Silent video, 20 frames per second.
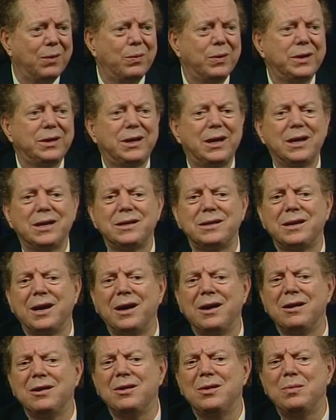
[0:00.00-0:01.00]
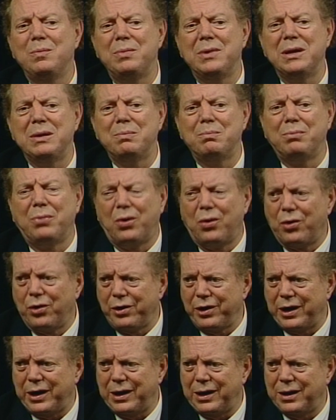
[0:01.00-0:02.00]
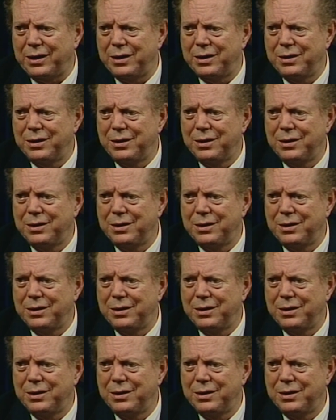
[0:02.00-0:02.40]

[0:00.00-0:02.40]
It would get terribly boring.